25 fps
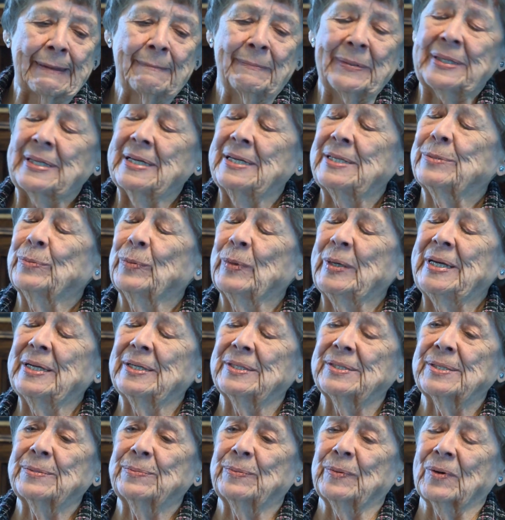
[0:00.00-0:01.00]
But these
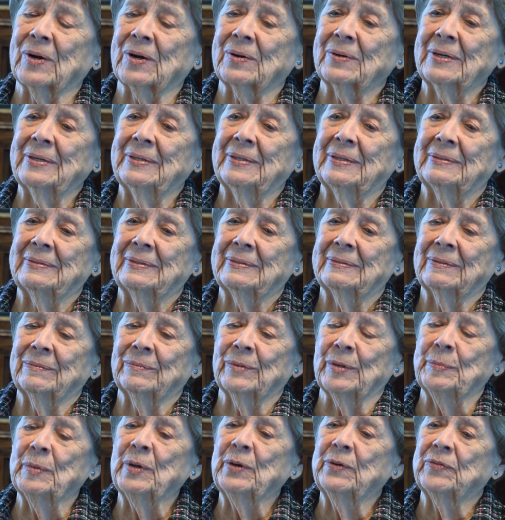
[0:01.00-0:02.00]
wheels were
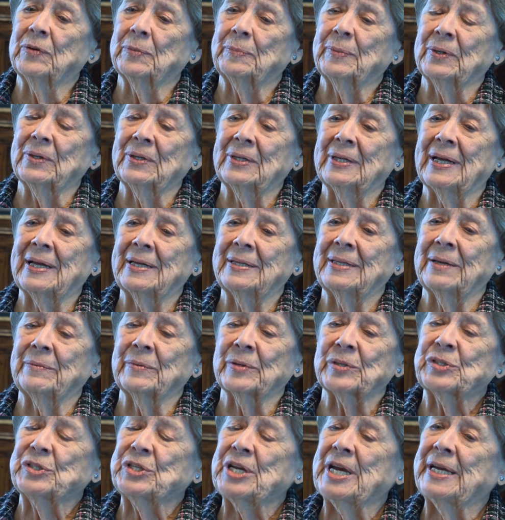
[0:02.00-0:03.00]
removable and they
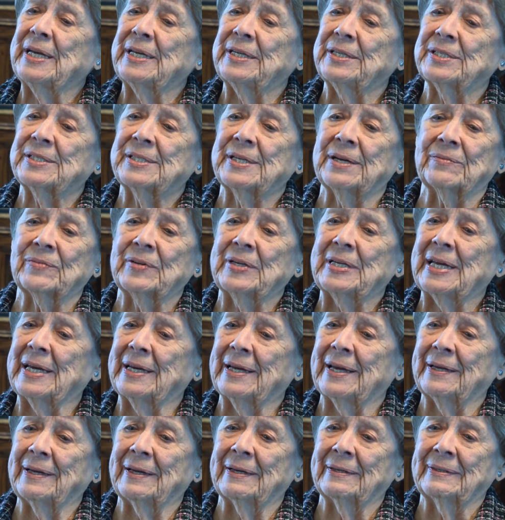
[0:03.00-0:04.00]
were changed every
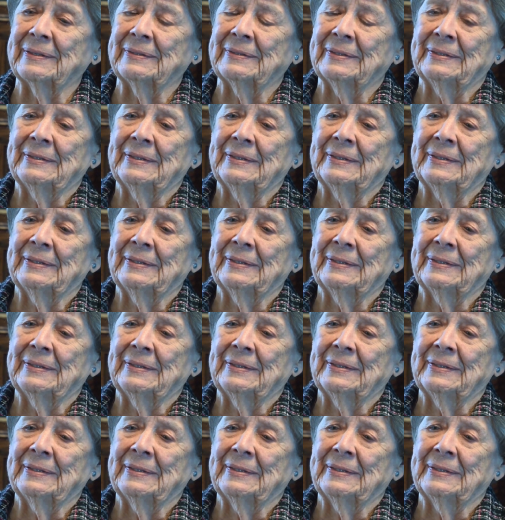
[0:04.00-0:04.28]
day